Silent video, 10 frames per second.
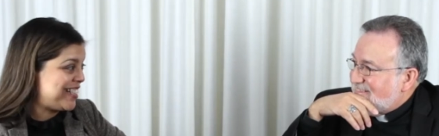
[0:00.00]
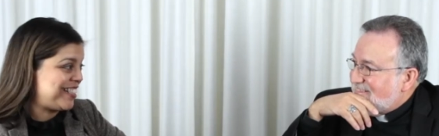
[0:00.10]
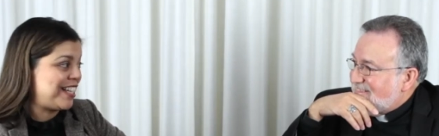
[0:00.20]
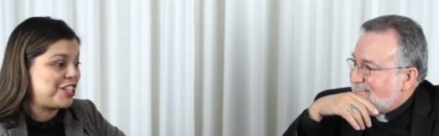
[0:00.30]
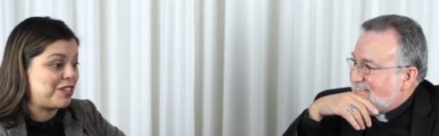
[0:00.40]

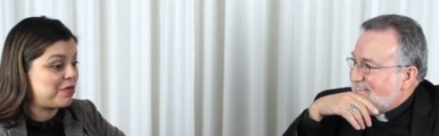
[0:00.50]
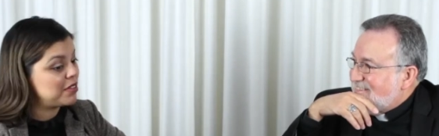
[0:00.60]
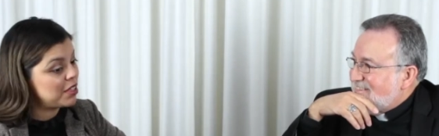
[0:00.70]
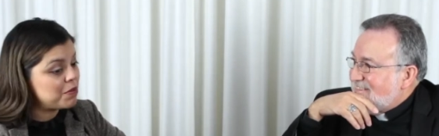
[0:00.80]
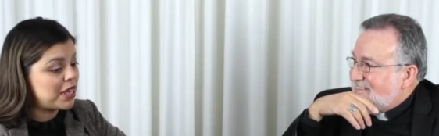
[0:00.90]
Speaker 1: this nation,
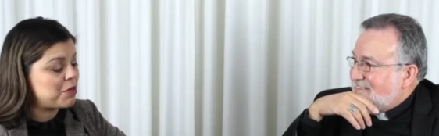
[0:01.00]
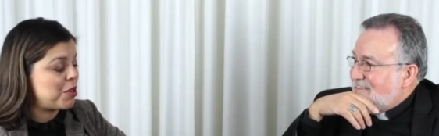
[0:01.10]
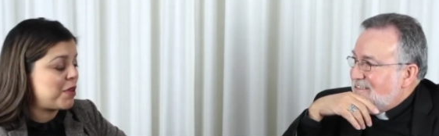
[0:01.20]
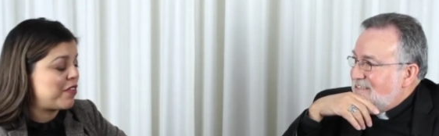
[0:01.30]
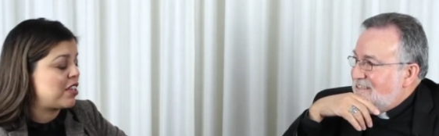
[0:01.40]
and sometimes
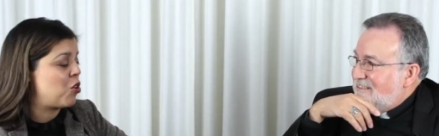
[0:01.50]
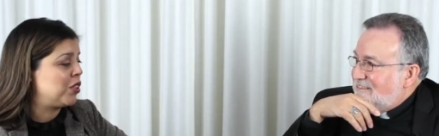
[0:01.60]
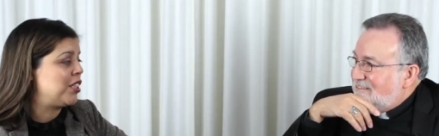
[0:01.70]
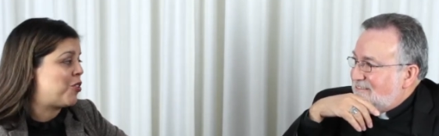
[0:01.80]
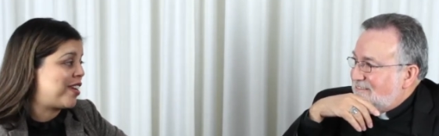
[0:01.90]
maybe even
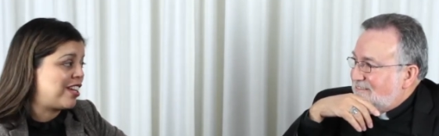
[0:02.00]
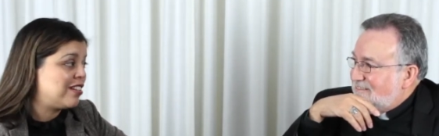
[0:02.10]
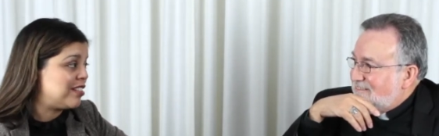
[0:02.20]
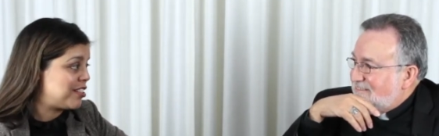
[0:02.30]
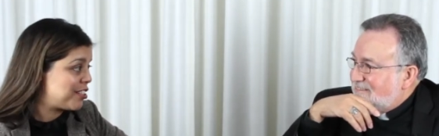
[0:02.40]
only knowing
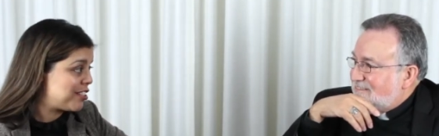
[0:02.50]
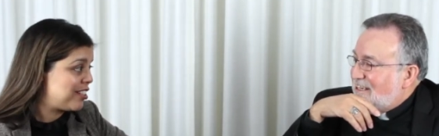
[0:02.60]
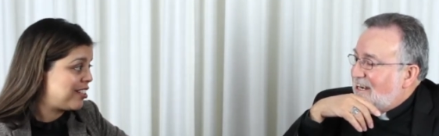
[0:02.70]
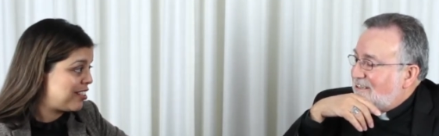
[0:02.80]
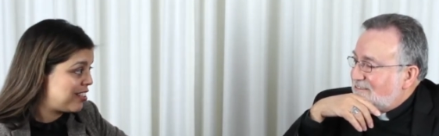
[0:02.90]
English.
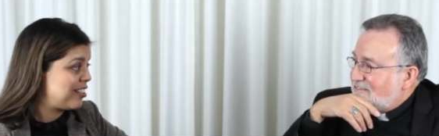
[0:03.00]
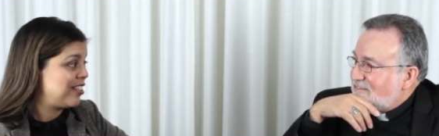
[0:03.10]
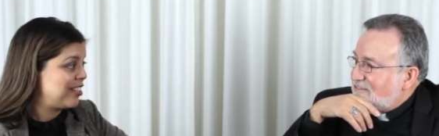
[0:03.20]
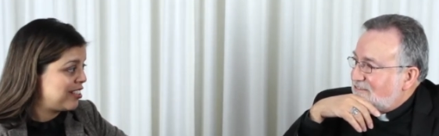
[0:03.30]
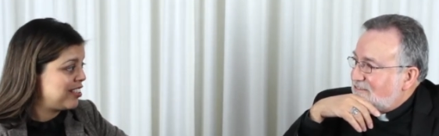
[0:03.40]
Yeah.
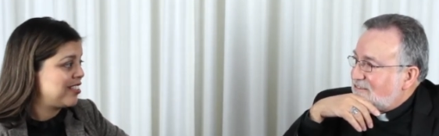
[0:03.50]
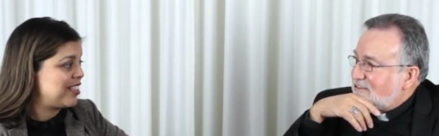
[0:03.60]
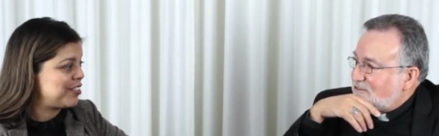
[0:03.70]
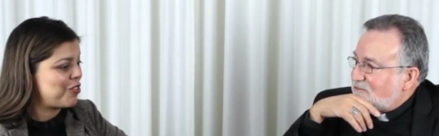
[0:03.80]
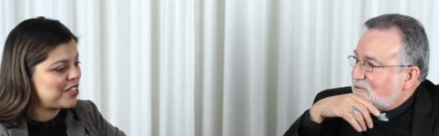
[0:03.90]

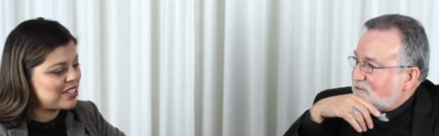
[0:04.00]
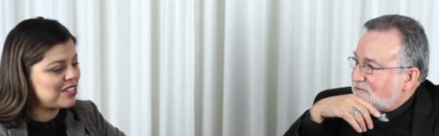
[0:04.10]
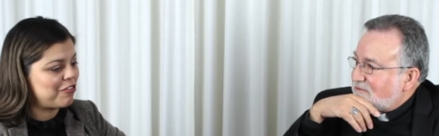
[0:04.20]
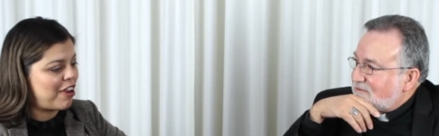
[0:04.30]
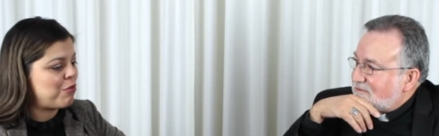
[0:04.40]
And so this
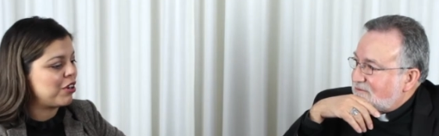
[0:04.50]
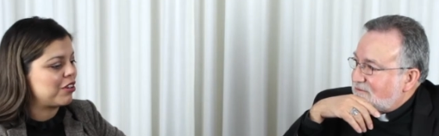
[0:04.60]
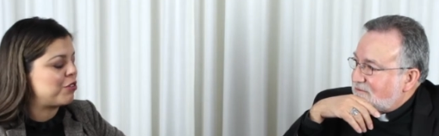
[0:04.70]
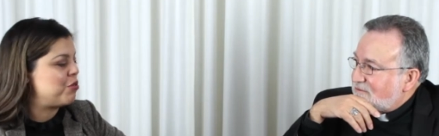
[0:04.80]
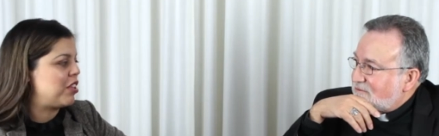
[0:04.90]
is a fabric
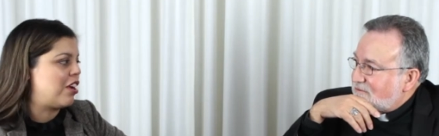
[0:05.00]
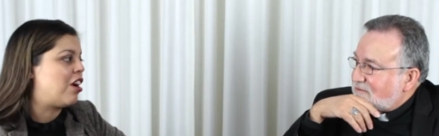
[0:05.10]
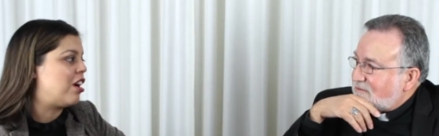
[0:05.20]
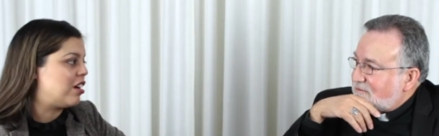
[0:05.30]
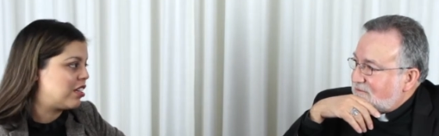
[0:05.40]
of who they
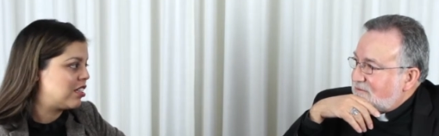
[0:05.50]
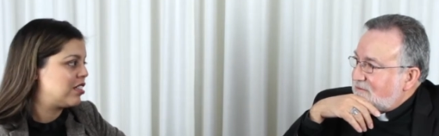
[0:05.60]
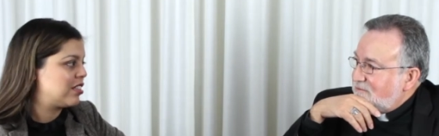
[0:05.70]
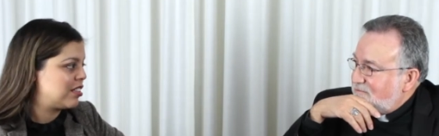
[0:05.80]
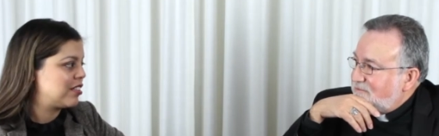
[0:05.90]
are.
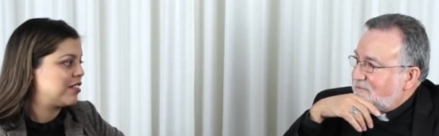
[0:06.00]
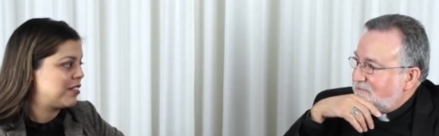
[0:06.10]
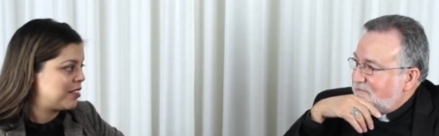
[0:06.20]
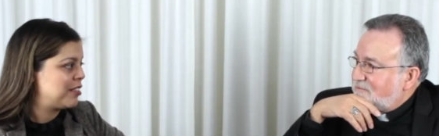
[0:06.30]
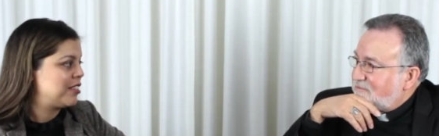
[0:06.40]

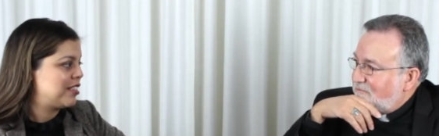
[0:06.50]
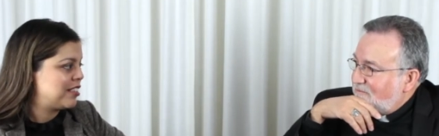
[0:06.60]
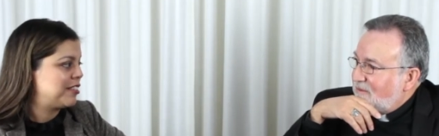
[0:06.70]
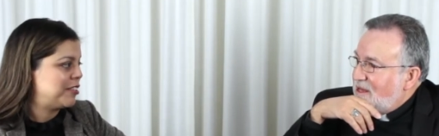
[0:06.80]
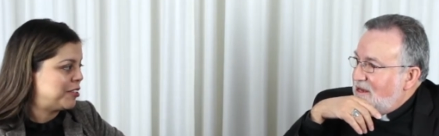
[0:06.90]
Speaker 2: Mm-hmm.
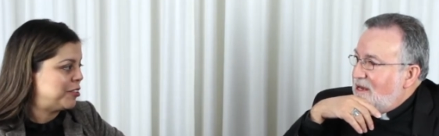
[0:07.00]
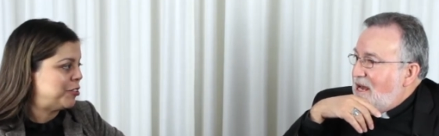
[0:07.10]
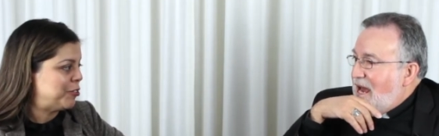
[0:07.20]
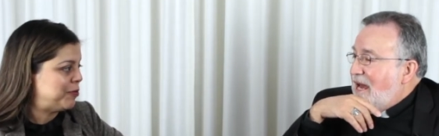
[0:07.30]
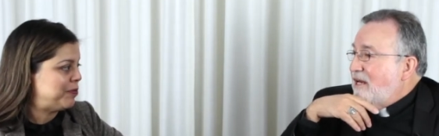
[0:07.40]

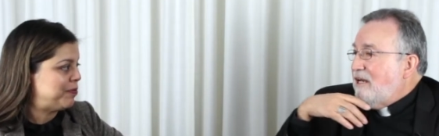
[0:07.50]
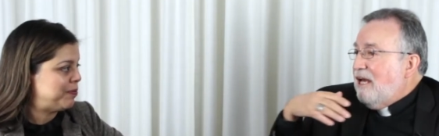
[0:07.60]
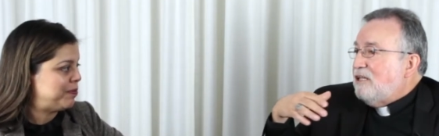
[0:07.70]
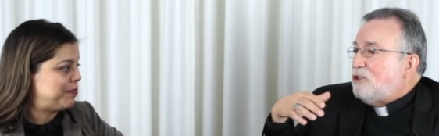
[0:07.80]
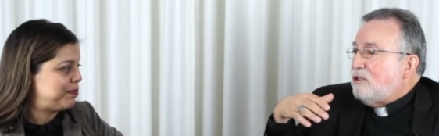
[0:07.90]
And
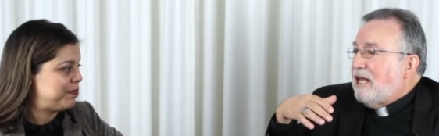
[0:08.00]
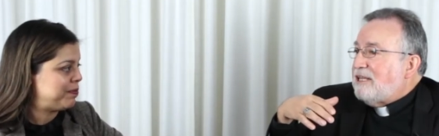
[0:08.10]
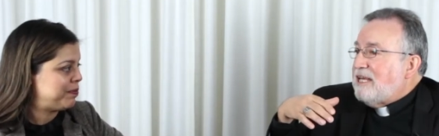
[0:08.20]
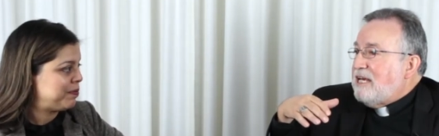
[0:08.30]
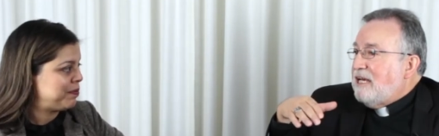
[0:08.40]
and so
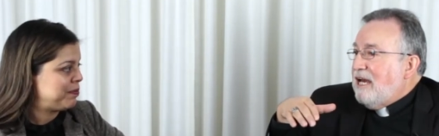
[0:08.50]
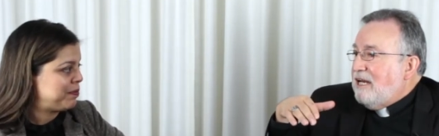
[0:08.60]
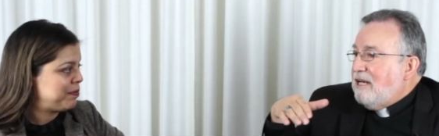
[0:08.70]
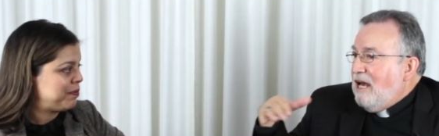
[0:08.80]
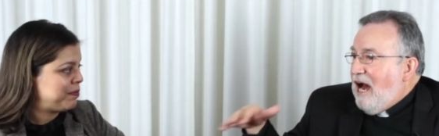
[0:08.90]
that the
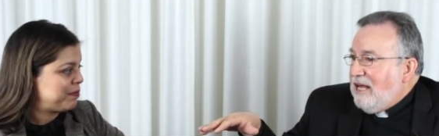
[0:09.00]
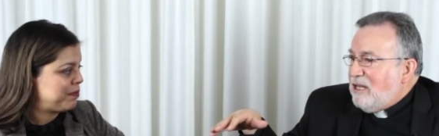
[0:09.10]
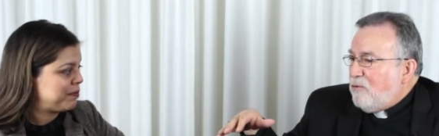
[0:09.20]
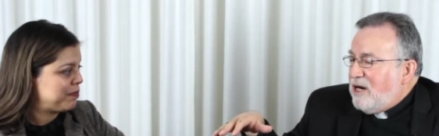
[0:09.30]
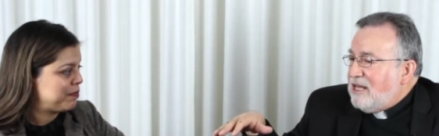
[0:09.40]
and I
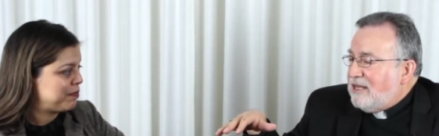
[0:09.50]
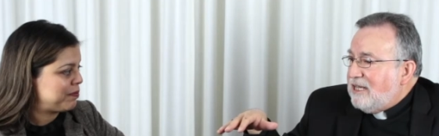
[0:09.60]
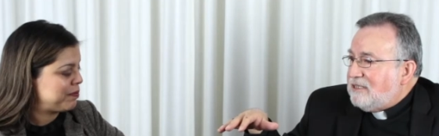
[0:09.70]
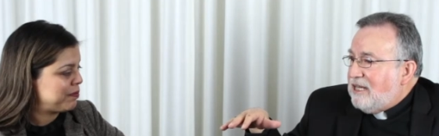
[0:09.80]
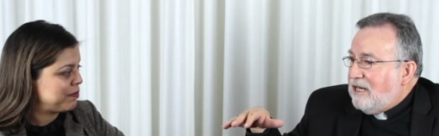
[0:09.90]
think one of the
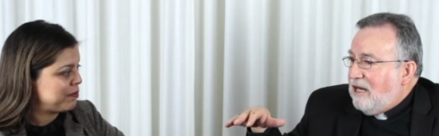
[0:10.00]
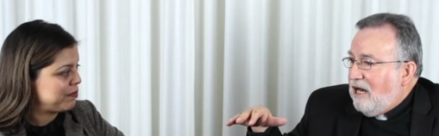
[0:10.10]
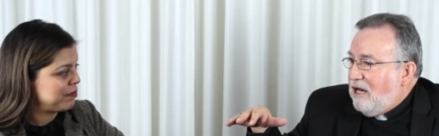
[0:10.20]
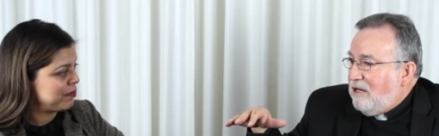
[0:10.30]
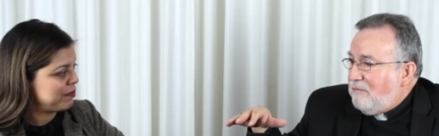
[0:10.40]
things that
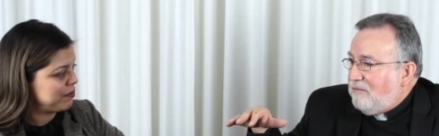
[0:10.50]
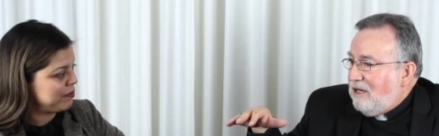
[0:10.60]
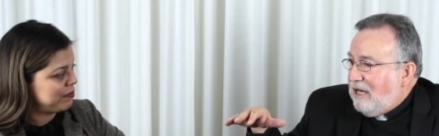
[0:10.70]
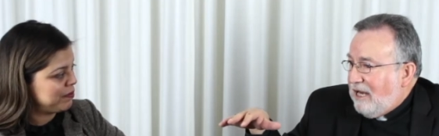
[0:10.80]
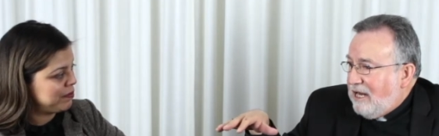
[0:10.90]
um,
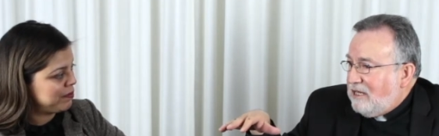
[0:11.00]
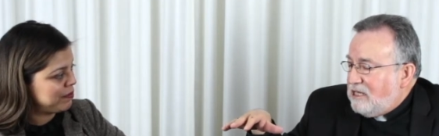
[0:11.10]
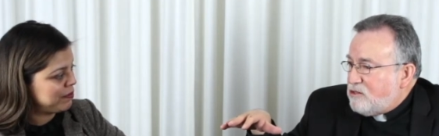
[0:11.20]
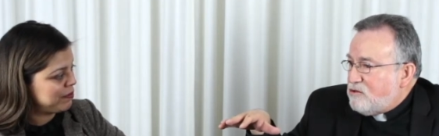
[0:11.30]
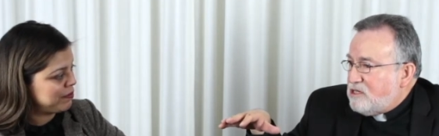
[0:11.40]
again
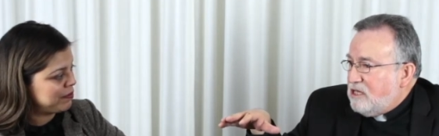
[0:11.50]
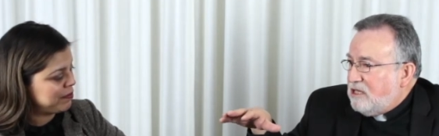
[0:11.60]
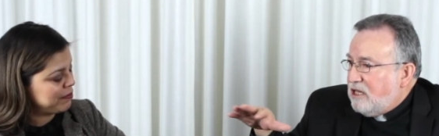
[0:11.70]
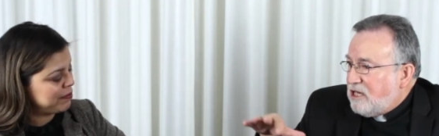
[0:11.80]
this was the